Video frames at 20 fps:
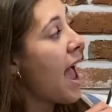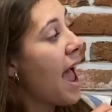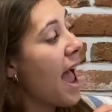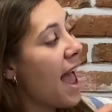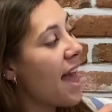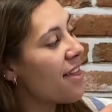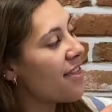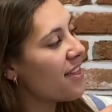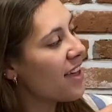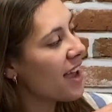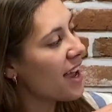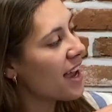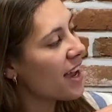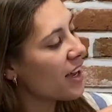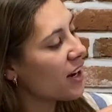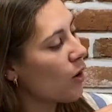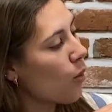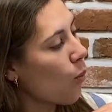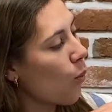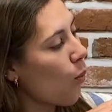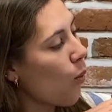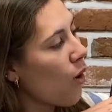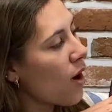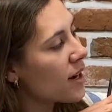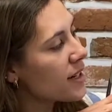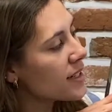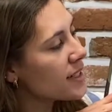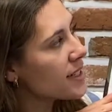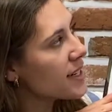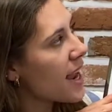And then
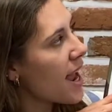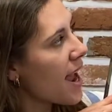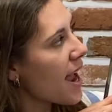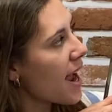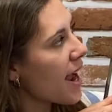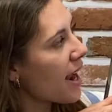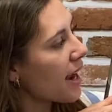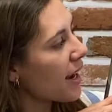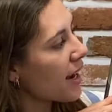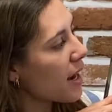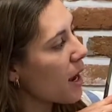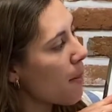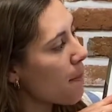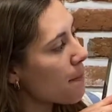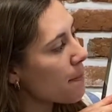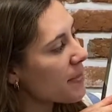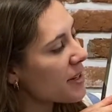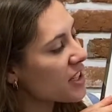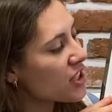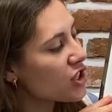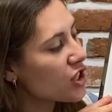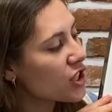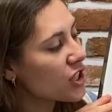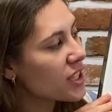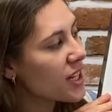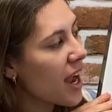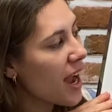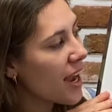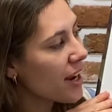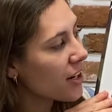one day, Mr.
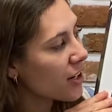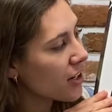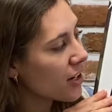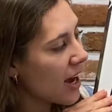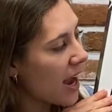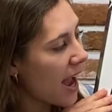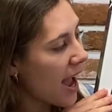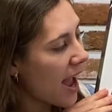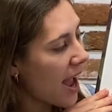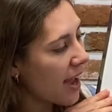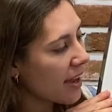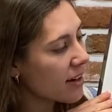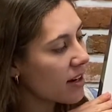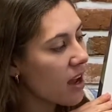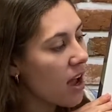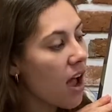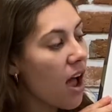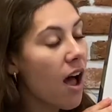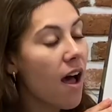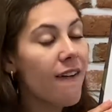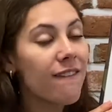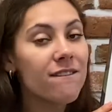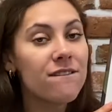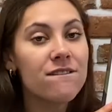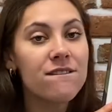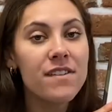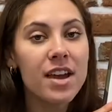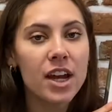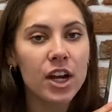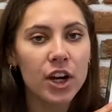Tiger had a
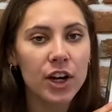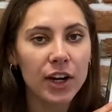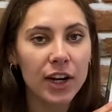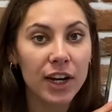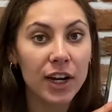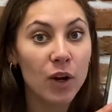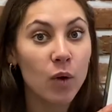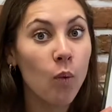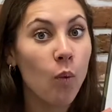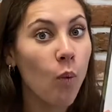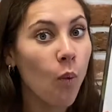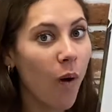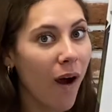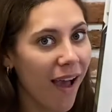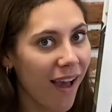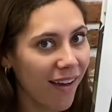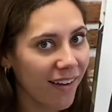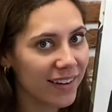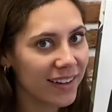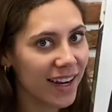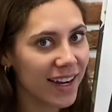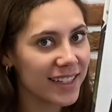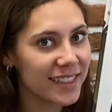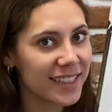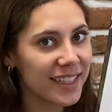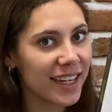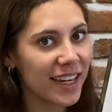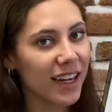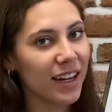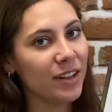very wild
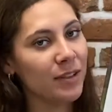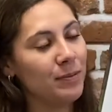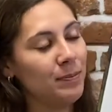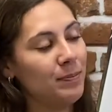idea.